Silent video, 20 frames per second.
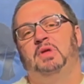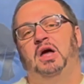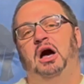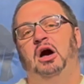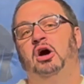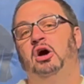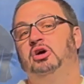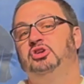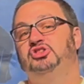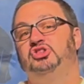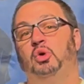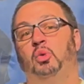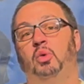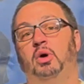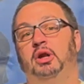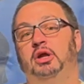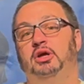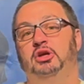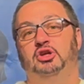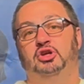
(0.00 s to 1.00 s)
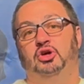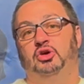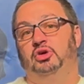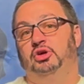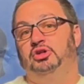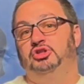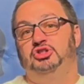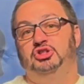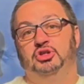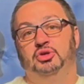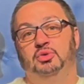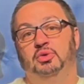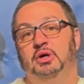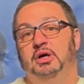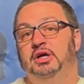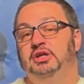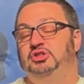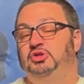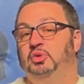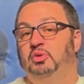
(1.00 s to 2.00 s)
I also want to encourage you
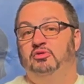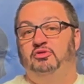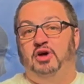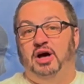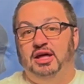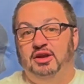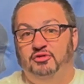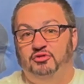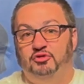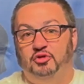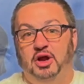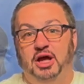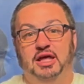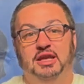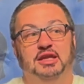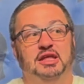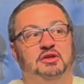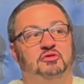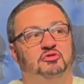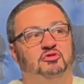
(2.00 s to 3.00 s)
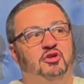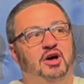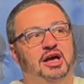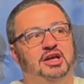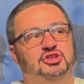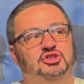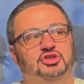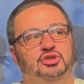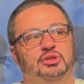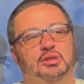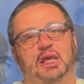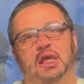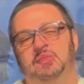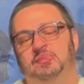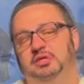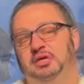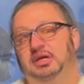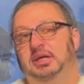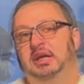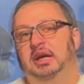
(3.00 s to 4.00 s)
to invite a friend, invite your
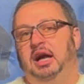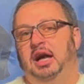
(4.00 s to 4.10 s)
neighbor.